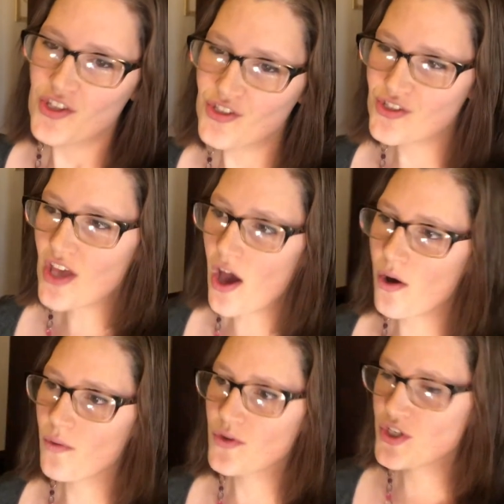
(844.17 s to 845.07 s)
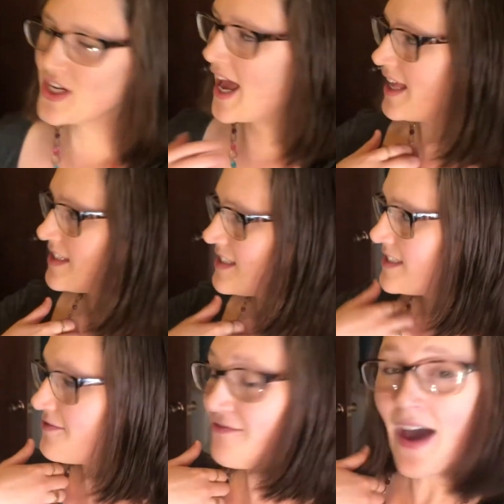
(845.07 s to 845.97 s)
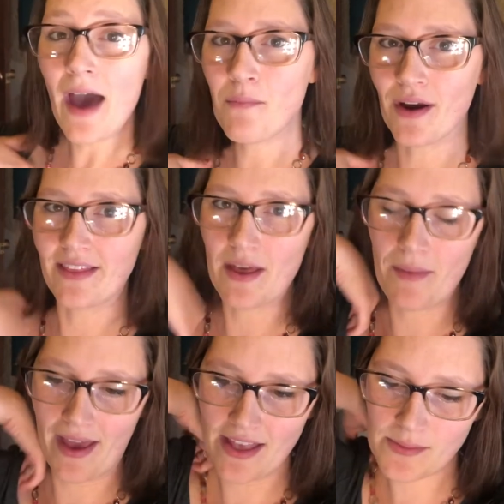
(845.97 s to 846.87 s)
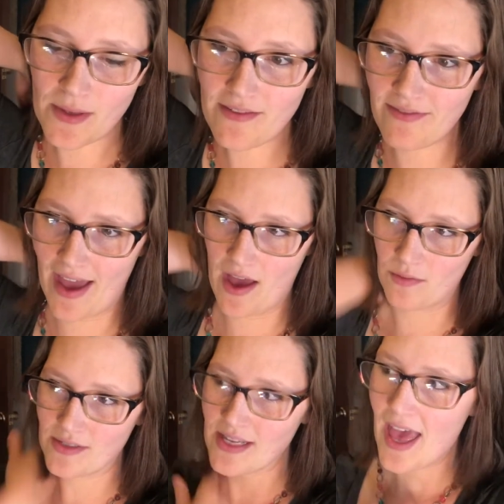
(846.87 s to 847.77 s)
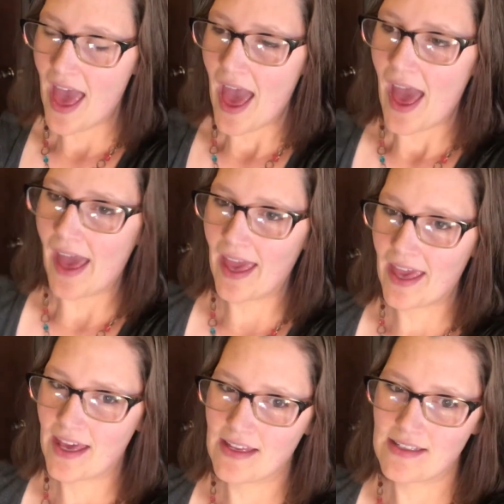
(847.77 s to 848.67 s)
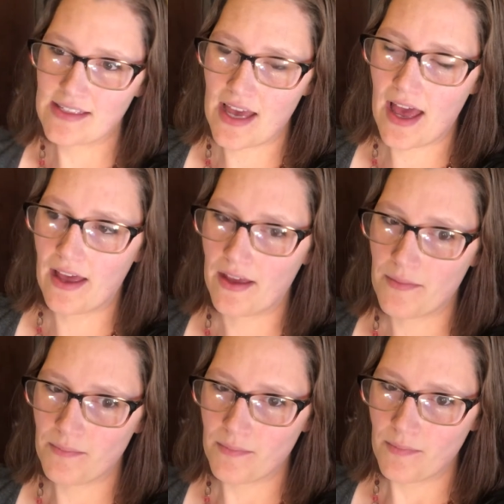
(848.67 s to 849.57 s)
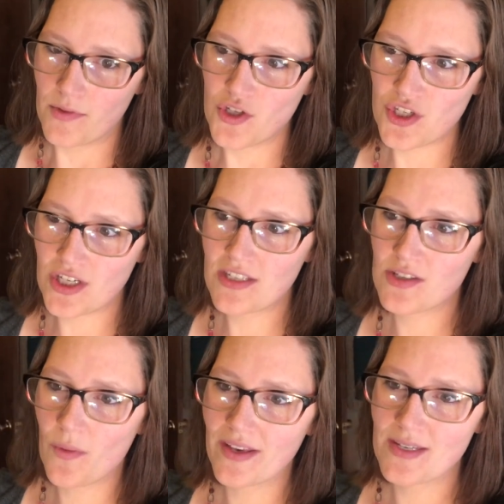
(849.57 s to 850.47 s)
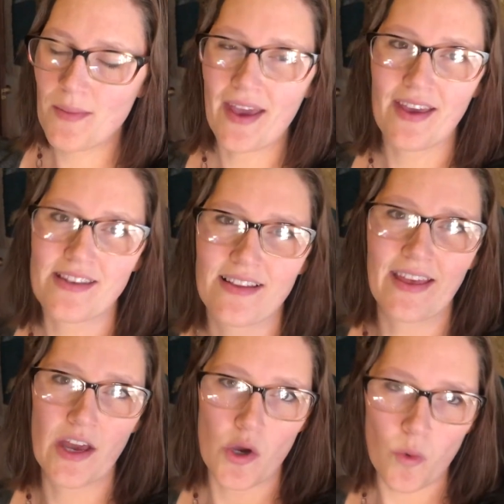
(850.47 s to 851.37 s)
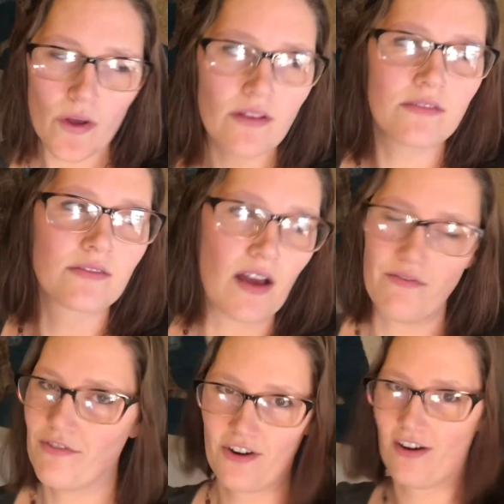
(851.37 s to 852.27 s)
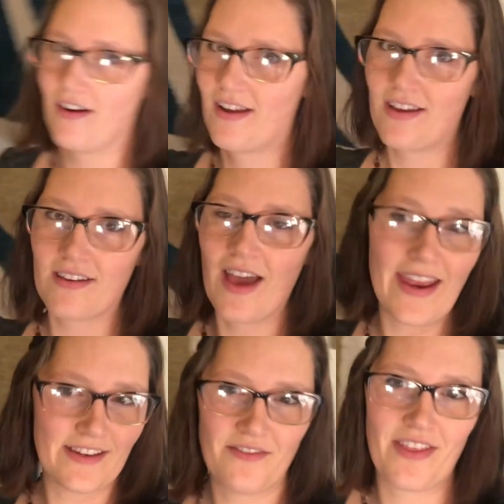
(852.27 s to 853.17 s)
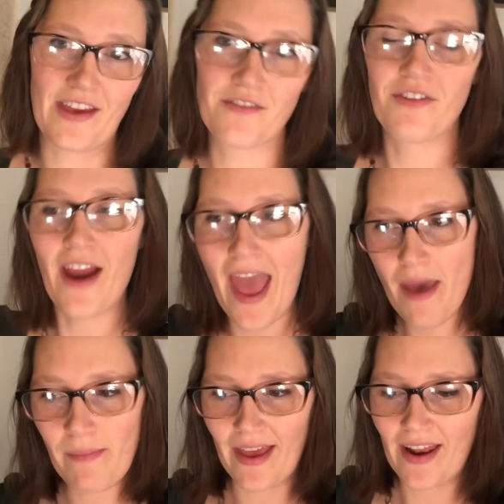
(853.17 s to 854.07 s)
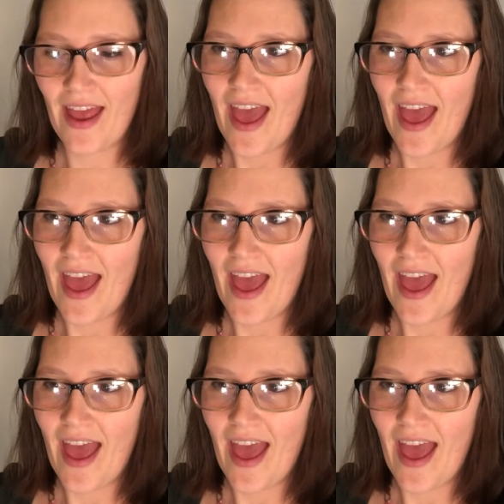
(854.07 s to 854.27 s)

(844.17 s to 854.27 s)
So she has this fabric that my husband found, and um, she's going to make it into like a quilt comforter kind of thing for Emmett.